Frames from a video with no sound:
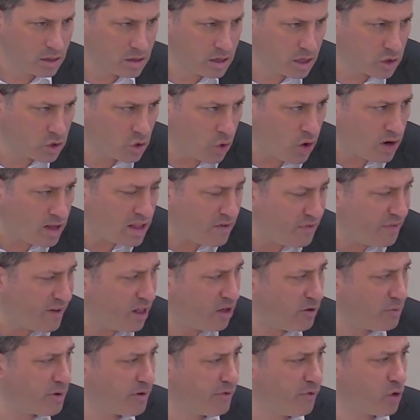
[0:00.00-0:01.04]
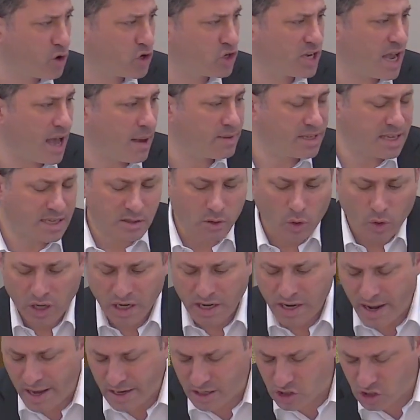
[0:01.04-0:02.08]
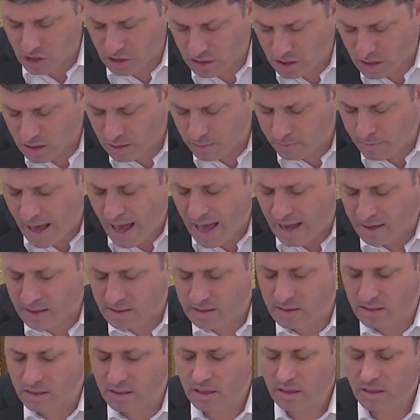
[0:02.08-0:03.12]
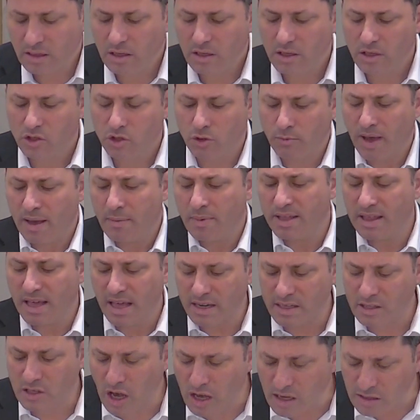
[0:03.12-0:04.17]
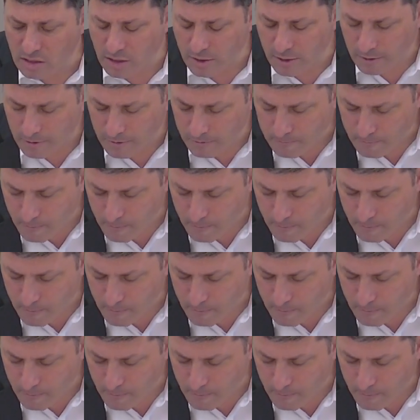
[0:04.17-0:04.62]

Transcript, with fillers: door that fell off before Shabbos has no connection to the box. So maybe then it's also.